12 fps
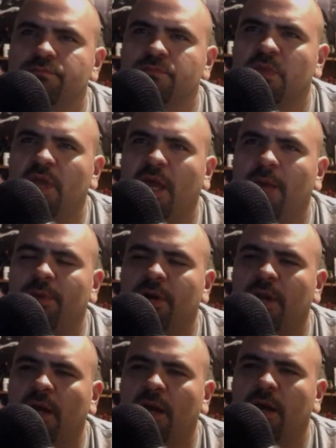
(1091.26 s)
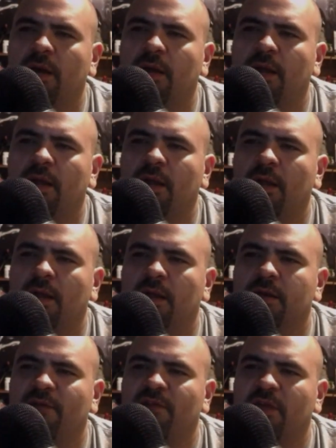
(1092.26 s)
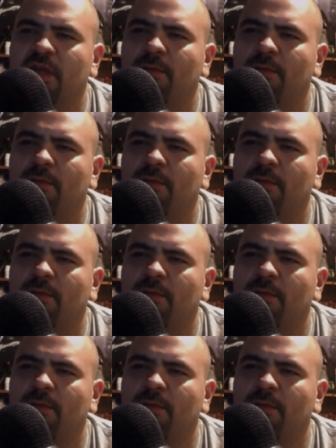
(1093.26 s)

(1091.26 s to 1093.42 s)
Yeah, but definitely keep